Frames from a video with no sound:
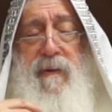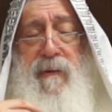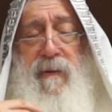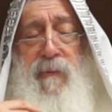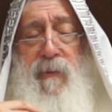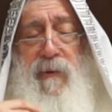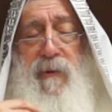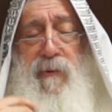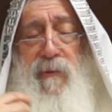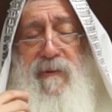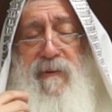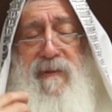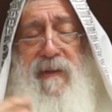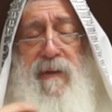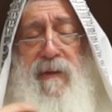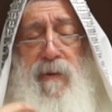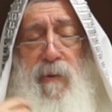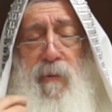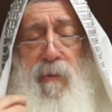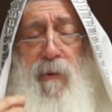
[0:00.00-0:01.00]
when you
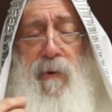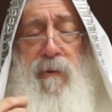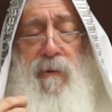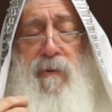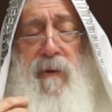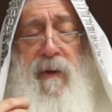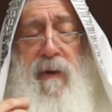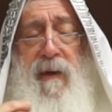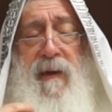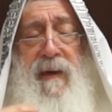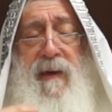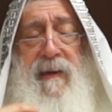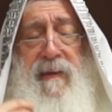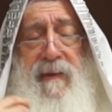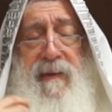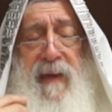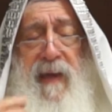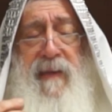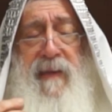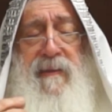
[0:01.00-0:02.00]
say the word,
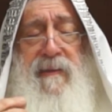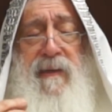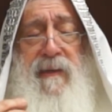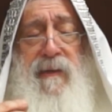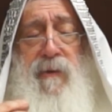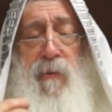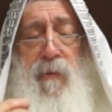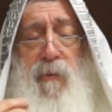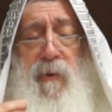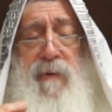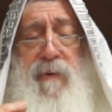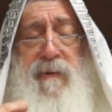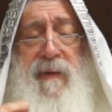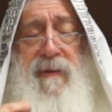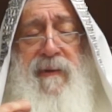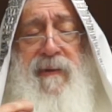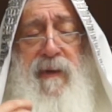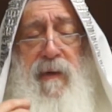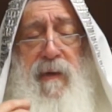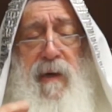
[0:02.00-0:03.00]
nicely the word
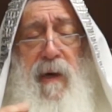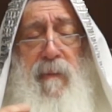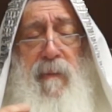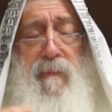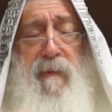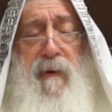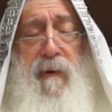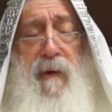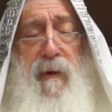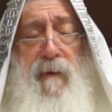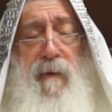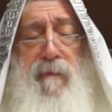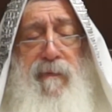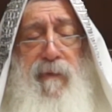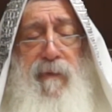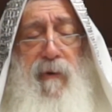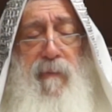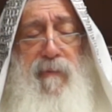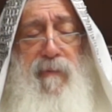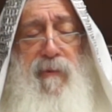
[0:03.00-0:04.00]
that it come
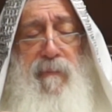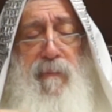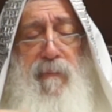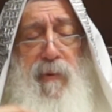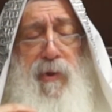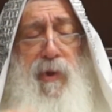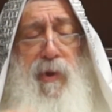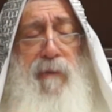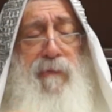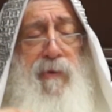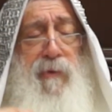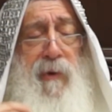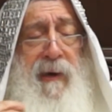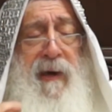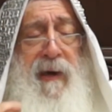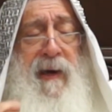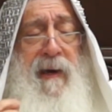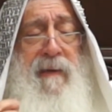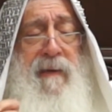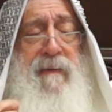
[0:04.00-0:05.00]
from the bottom of
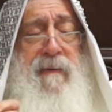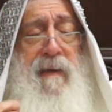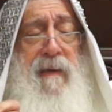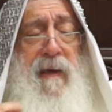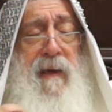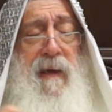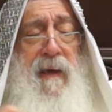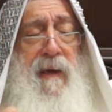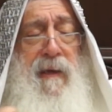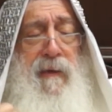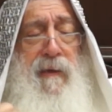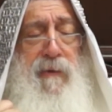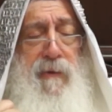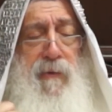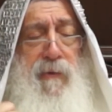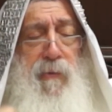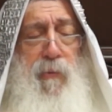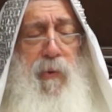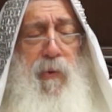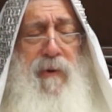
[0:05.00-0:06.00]
your heart,
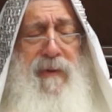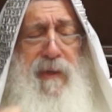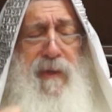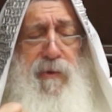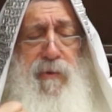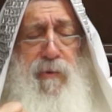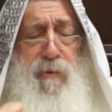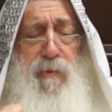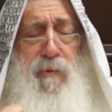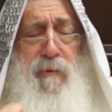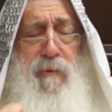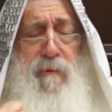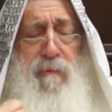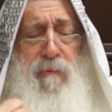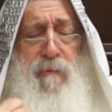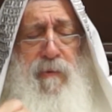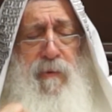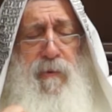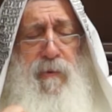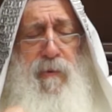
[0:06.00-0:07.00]
the word that you
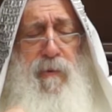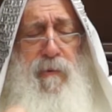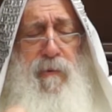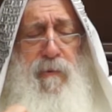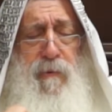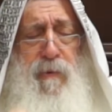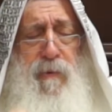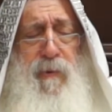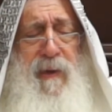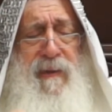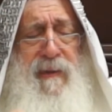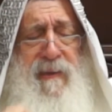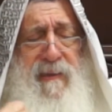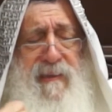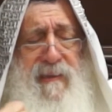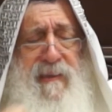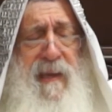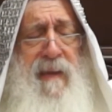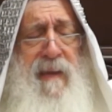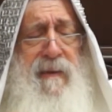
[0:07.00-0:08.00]
you, you
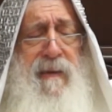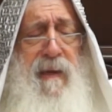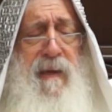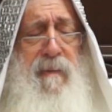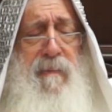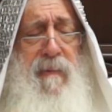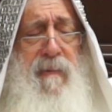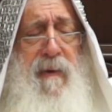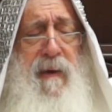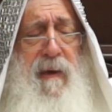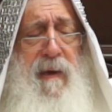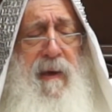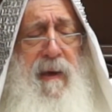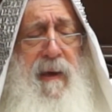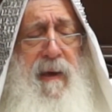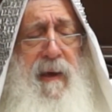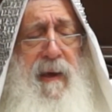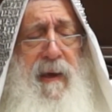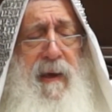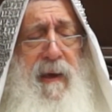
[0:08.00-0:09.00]
understand them,
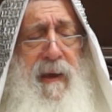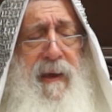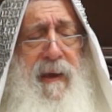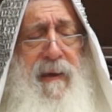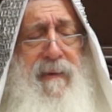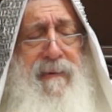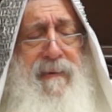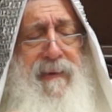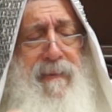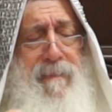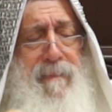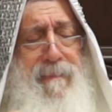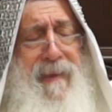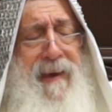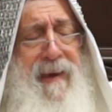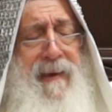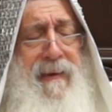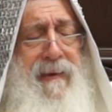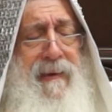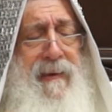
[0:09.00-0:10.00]
they
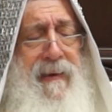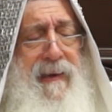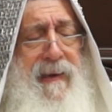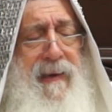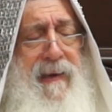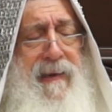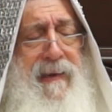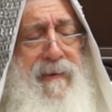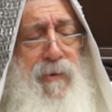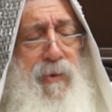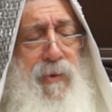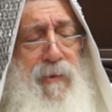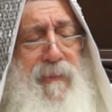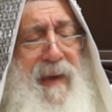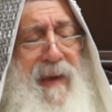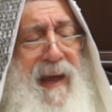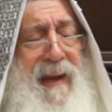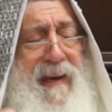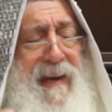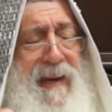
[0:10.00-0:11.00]
may it could
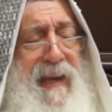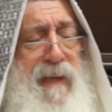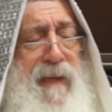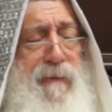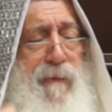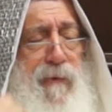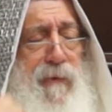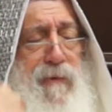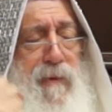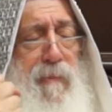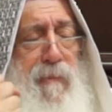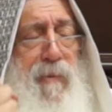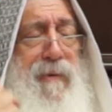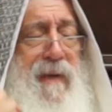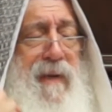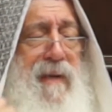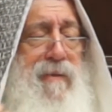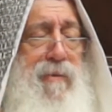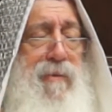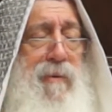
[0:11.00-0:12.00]
be a light for
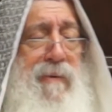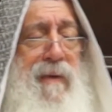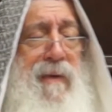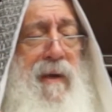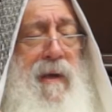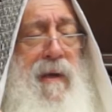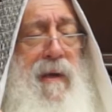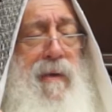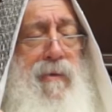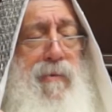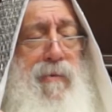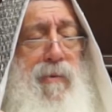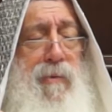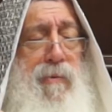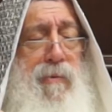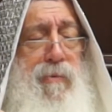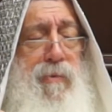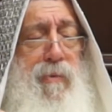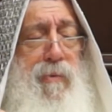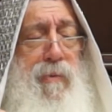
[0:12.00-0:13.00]
somebody else to,
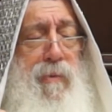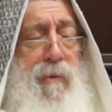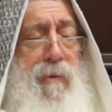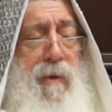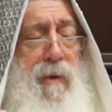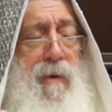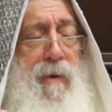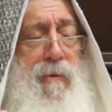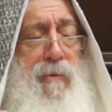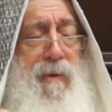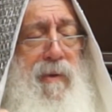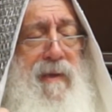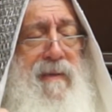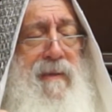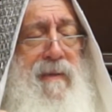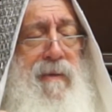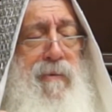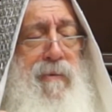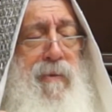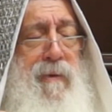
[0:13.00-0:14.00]
to, to, to
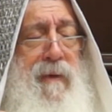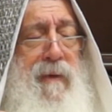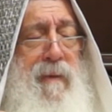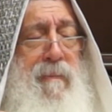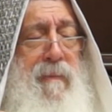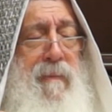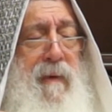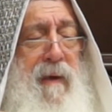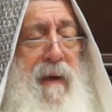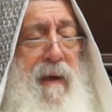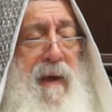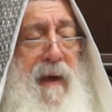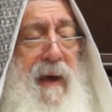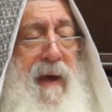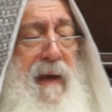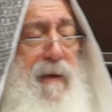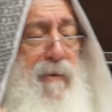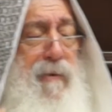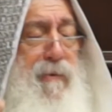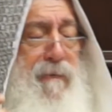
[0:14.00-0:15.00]
listen to them.
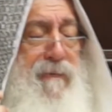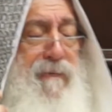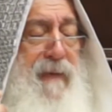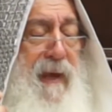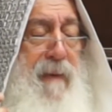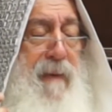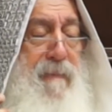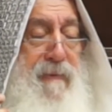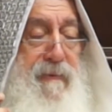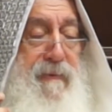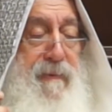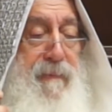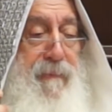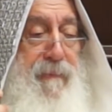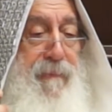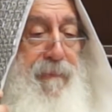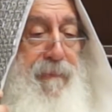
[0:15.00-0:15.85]
A lot of times